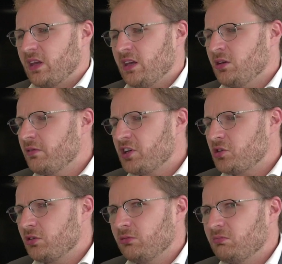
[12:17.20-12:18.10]

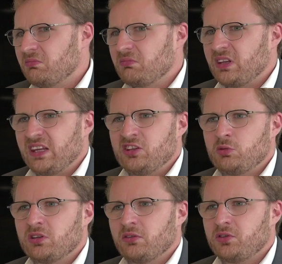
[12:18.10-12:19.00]
Innovation is
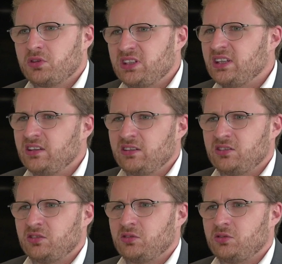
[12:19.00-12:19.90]
one of the
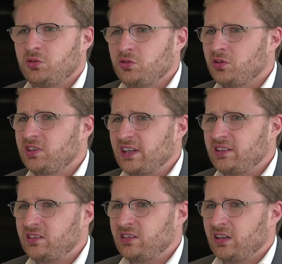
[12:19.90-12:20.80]
keys to
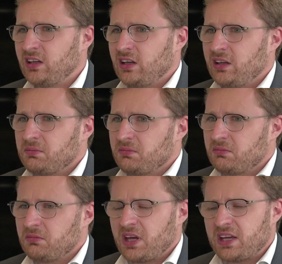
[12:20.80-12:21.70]
success
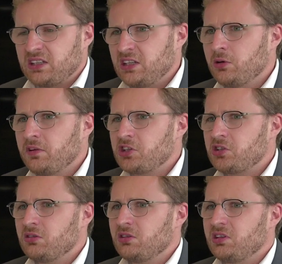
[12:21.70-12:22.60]
and
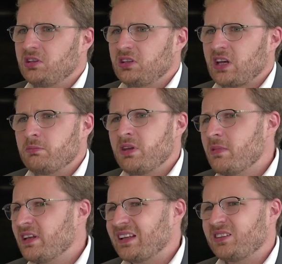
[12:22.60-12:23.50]
innovation can be
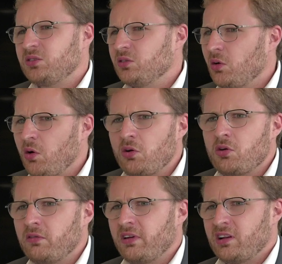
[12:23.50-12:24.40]
made at all
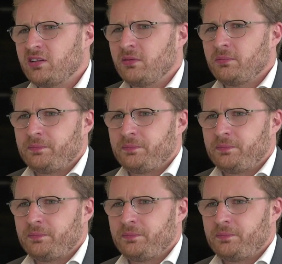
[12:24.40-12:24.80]
levels.